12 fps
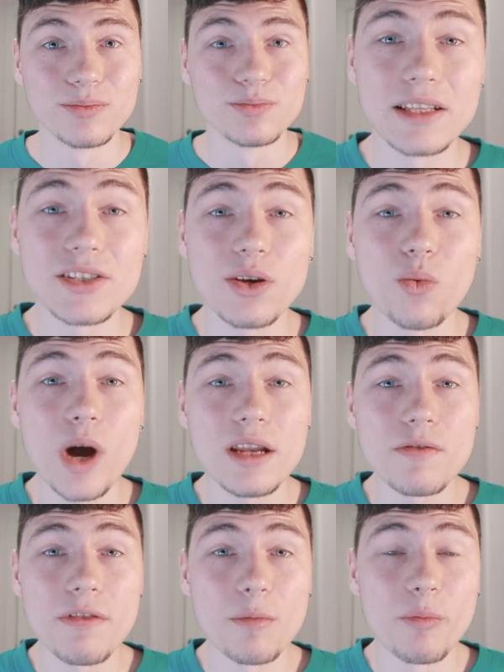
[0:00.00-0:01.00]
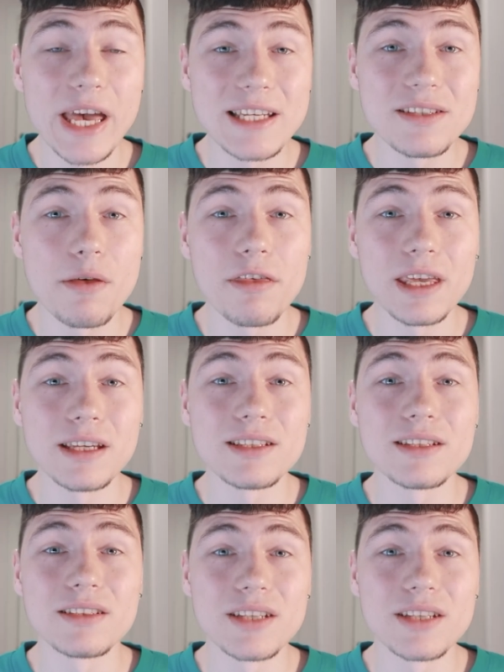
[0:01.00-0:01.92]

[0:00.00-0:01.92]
And so one of the best things